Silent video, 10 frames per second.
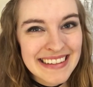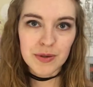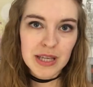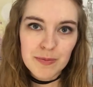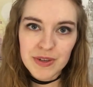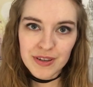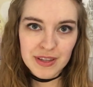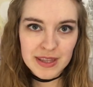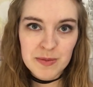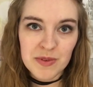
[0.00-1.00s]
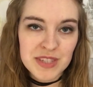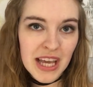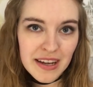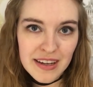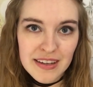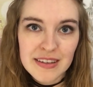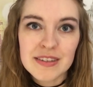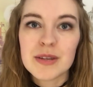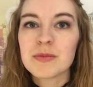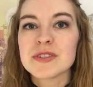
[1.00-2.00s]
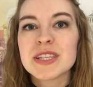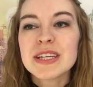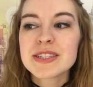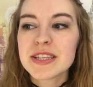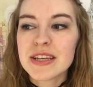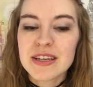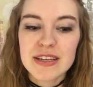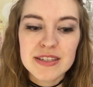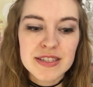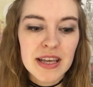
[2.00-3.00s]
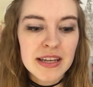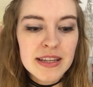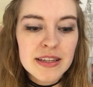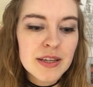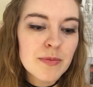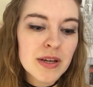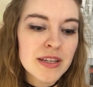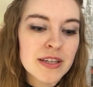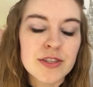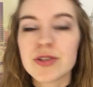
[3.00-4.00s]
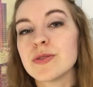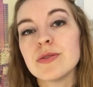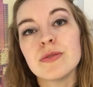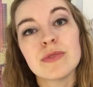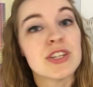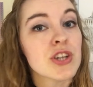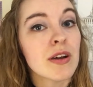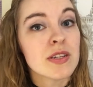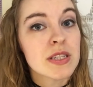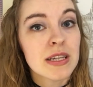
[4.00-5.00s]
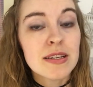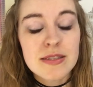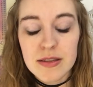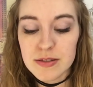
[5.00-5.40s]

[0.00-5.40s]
So keeping on the theme of tech, number 6 is anything you might need to recharge things.